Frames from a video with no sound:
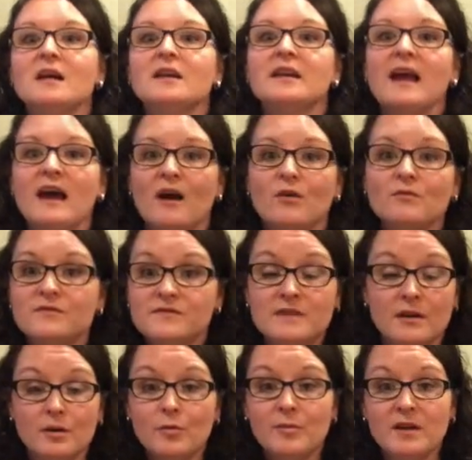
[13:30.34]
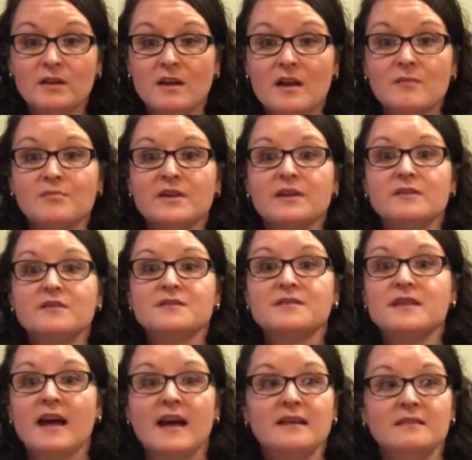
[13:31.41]
Now, there will be a lot of breeders
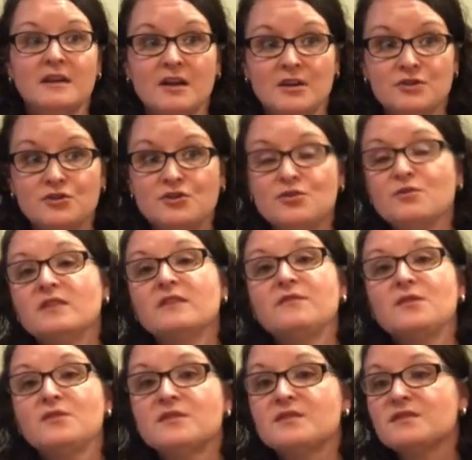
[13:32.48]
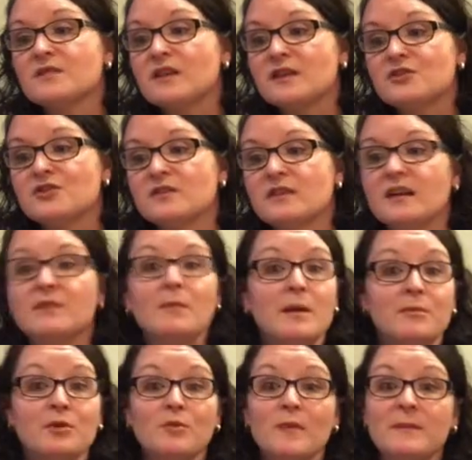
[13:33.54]
that do give you the selection, like
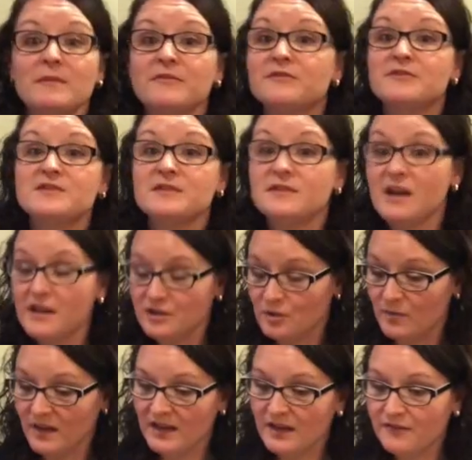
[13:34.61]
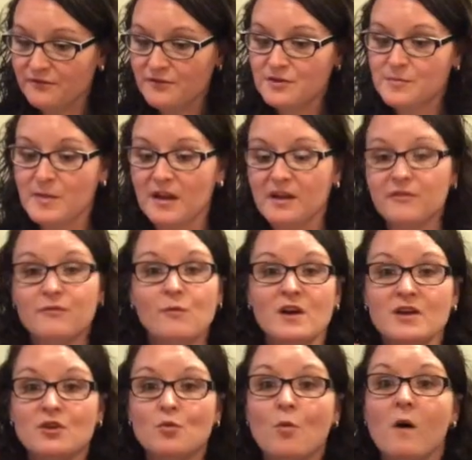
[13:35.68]
maybe you might be first in line, you might have first pick of what
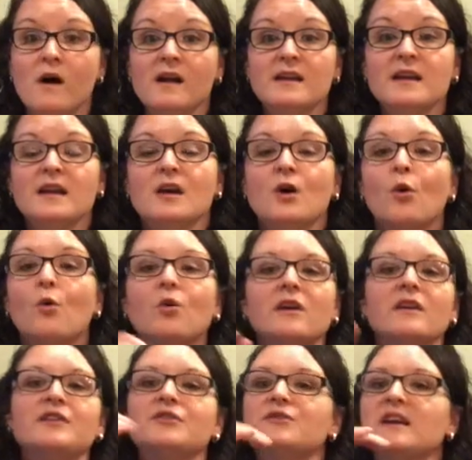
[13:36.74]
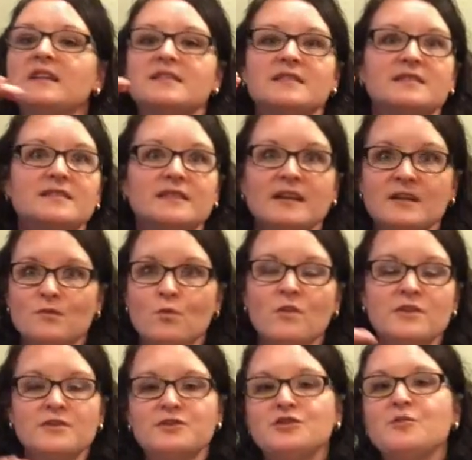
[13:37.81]
you want, or you get to select 1
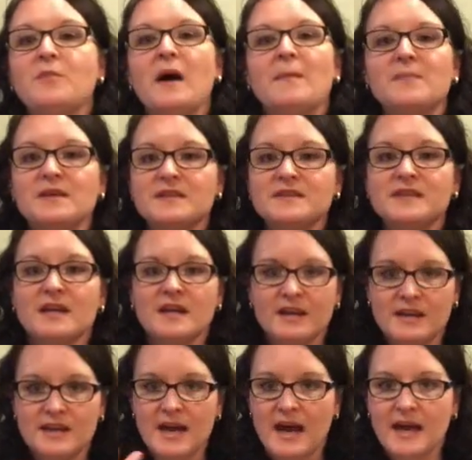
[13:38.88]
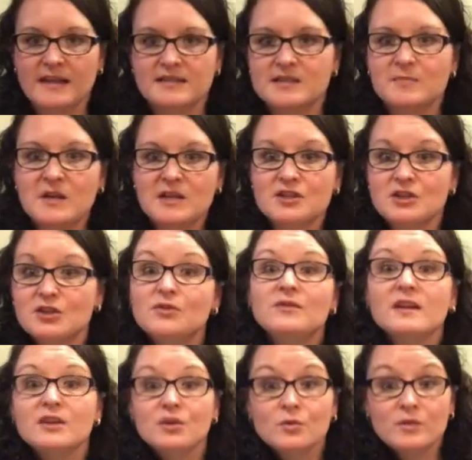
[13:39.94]
or 2 puppies that speak to you
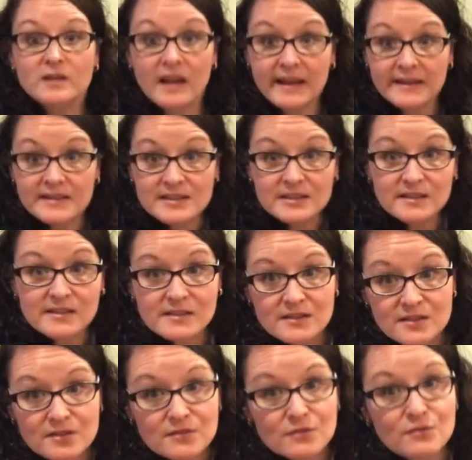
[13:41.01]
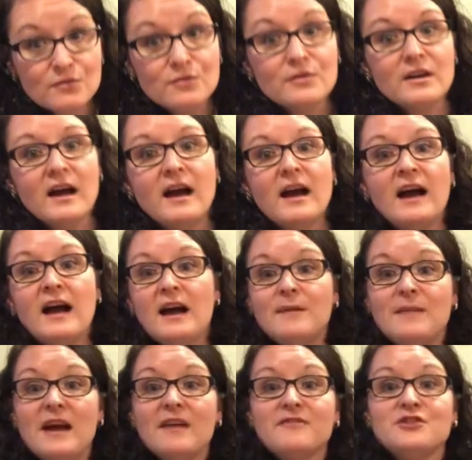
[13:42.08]
that you would like to
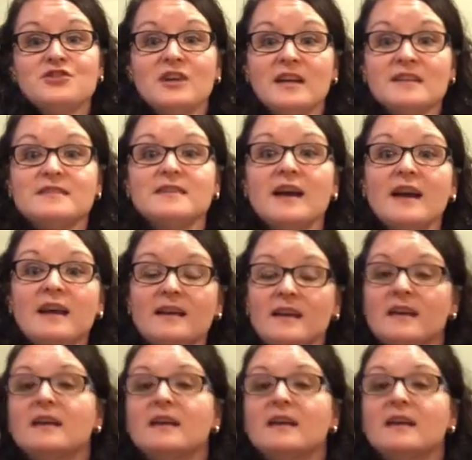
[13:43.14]
have the chance at.